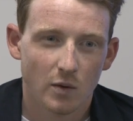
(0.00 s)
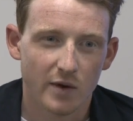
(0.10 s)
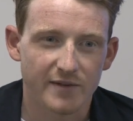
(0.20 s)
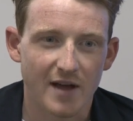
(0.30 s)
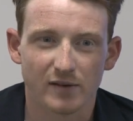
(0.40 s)

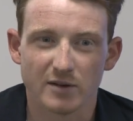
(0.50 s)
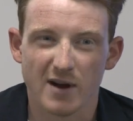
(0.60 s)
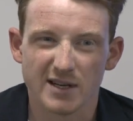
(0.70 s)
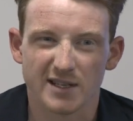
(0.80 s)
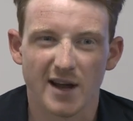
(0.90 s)
We've definitely
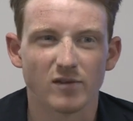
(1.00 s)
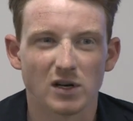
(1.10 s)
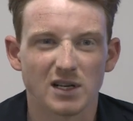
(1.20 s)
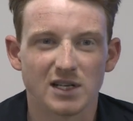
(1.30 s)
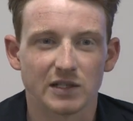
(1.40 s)
raced together
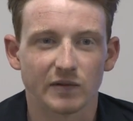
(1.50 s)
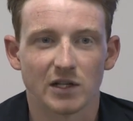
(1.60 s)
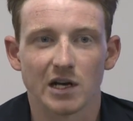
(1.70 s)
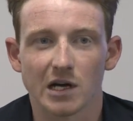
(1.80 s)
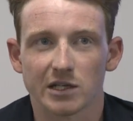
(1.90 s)
at least for
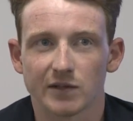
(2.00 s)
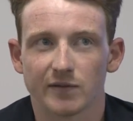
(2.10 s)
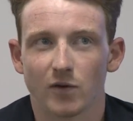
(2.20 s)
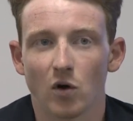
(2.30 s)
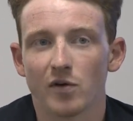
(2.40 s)
the last
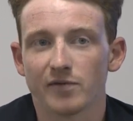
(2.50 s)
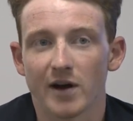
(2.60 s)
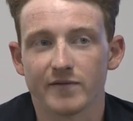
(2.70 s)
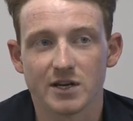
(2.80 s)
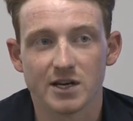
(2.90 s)
four or
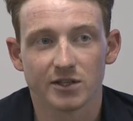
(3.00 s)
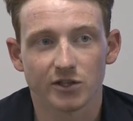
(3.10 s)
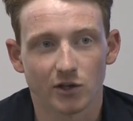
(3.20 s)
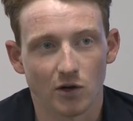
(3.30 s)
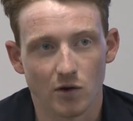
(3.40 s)
five years.
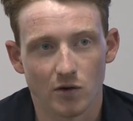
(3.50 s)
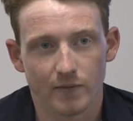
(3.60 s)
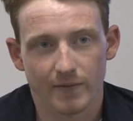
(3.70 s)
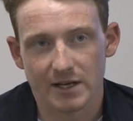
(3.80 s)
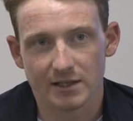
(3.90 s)
So
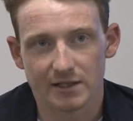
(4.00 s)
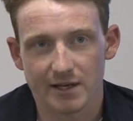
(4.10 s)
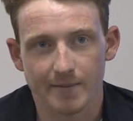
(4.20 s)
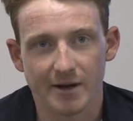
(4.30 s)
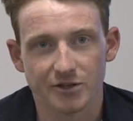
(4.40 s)
he's the same